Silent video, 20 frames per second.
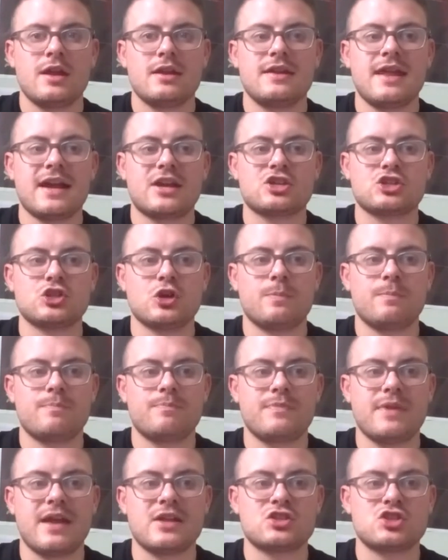Next up,
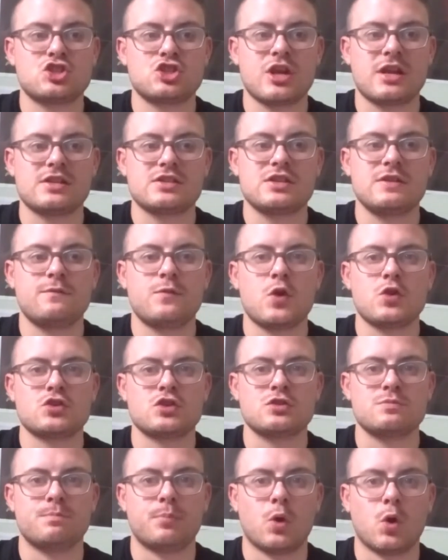it's Chelsea
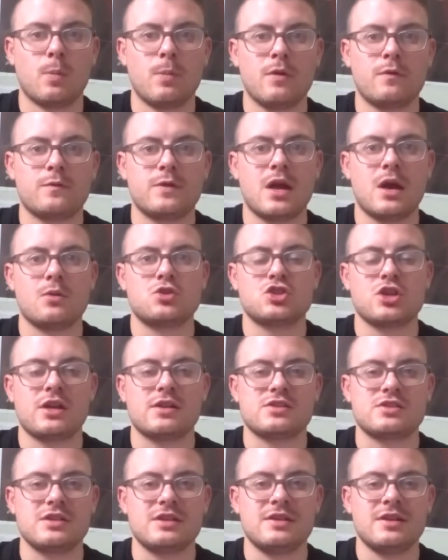versus Bournemouth. Now,
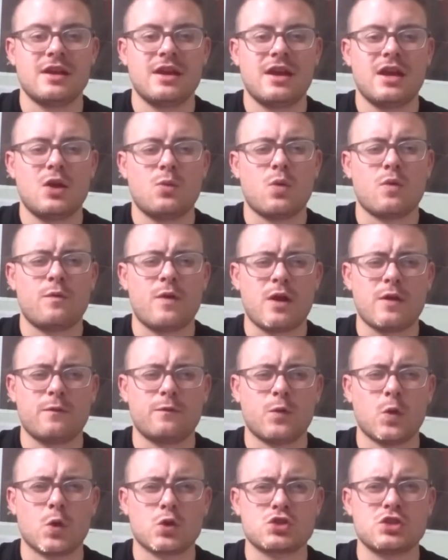Chelsea were very
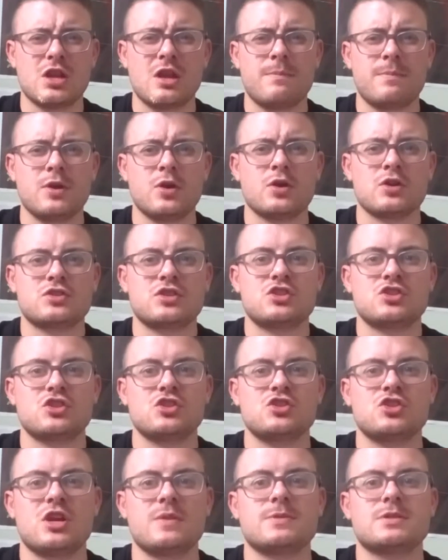fortunate to beat us at
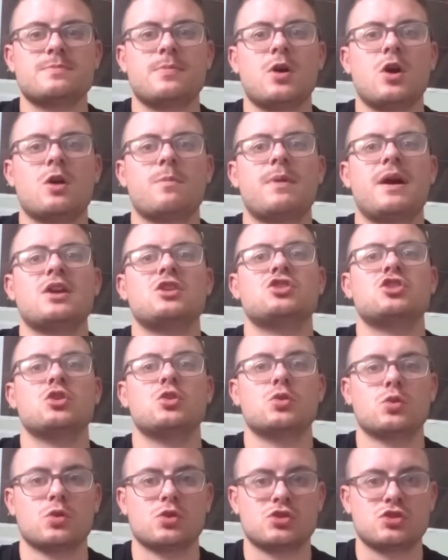St James's Park by
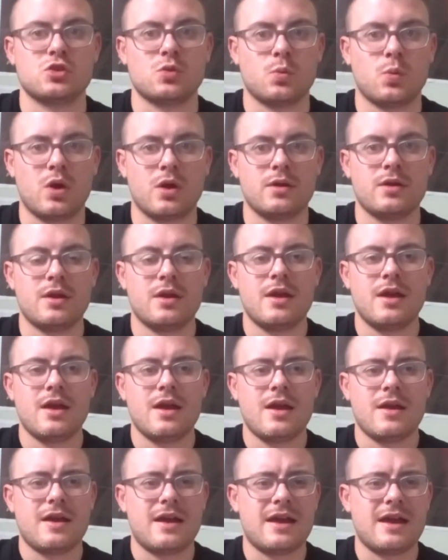2-1.
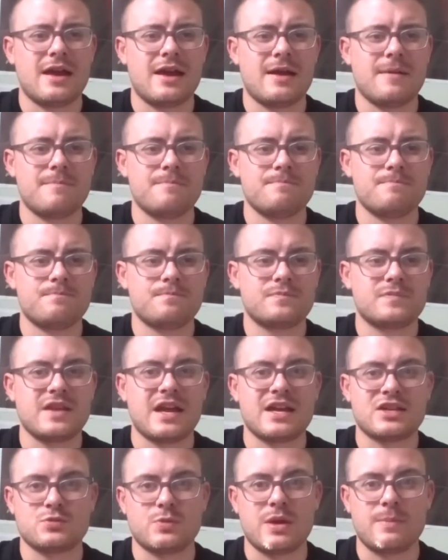
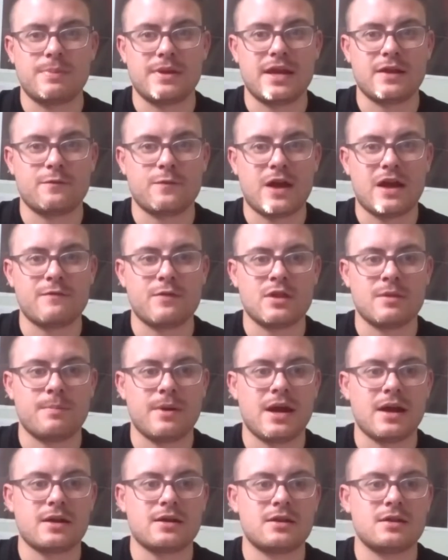Yes, we played 5 at the
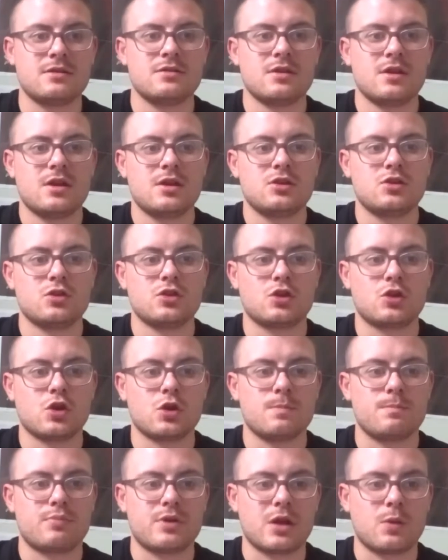back, and you know, they
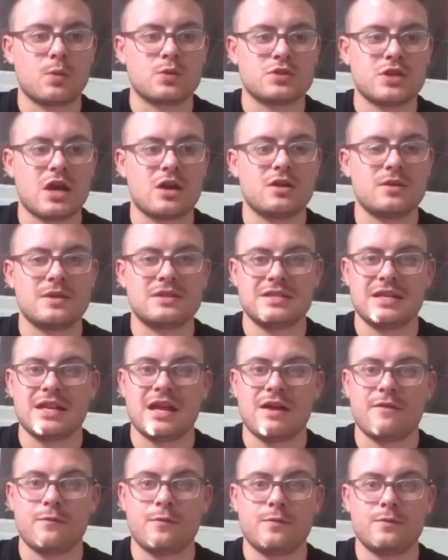couldn't break one down, and they did
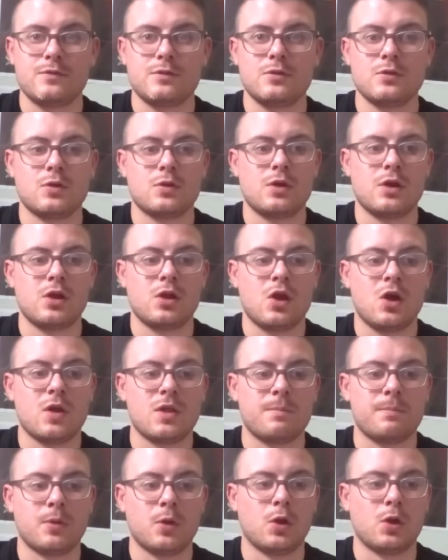have, you know, a lot of
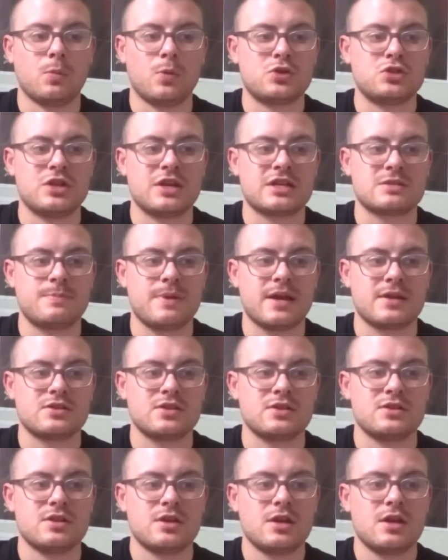the ball, which you
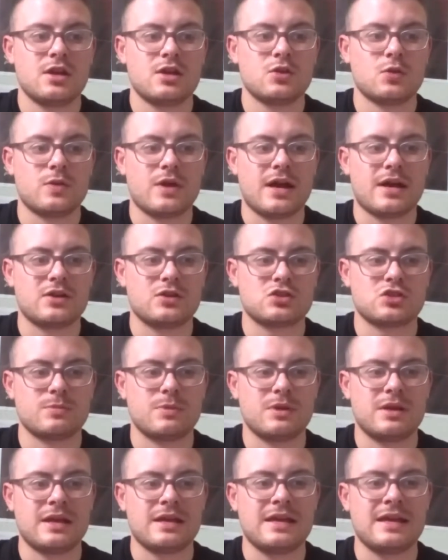expected. You know, they had
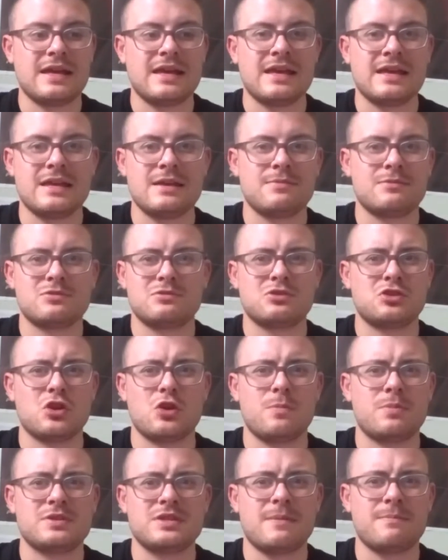something like
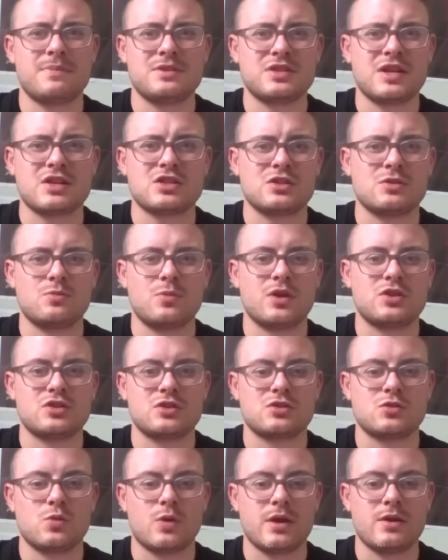82% possession, which
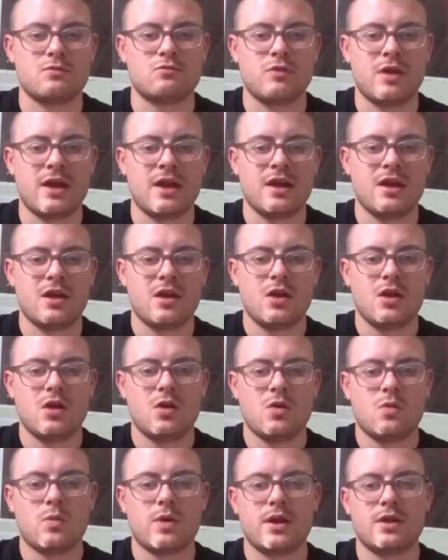is quite rare
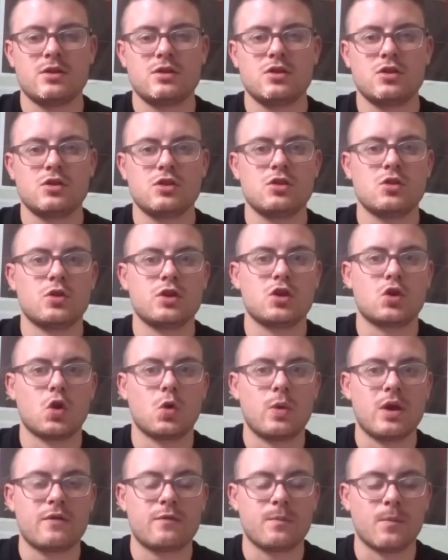when you know, you go
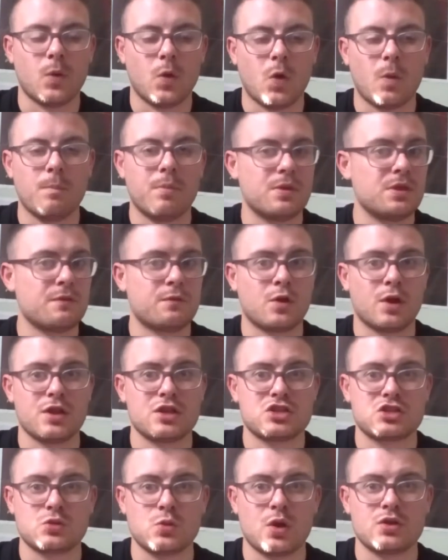away from home. But they've got
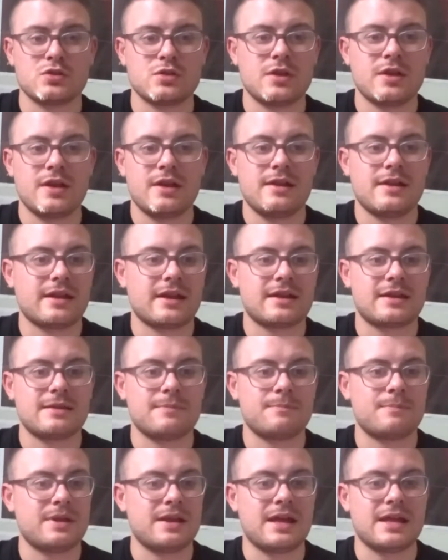the squad, like a
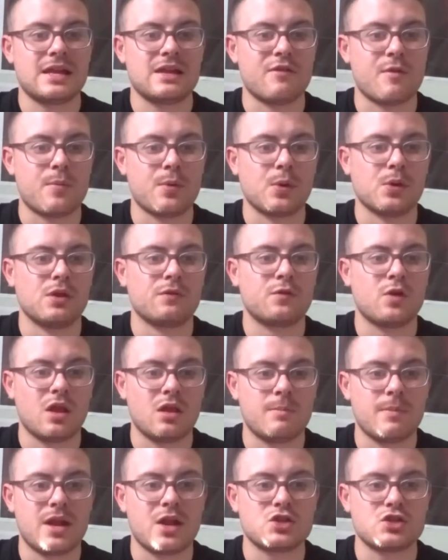bit like Liverpool, they've
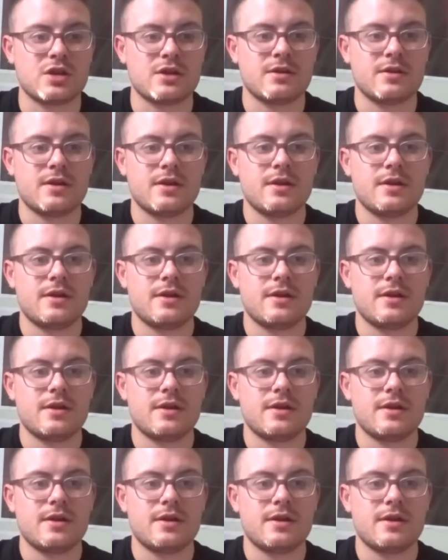got the manager.